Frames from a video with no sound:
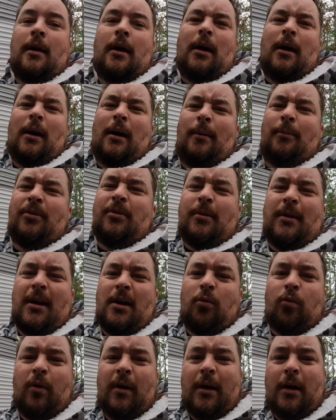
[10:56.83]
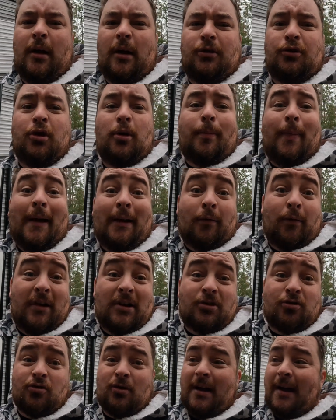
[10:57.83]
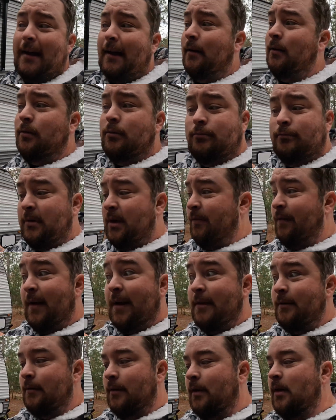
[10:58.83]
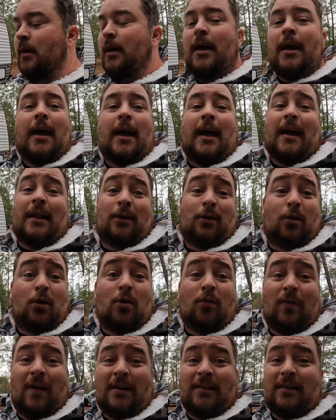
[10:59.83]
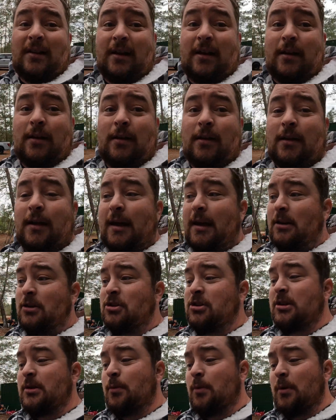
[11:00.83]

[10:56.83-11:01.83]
some kind of dirt bike racetrack event, and the girl rented it, and she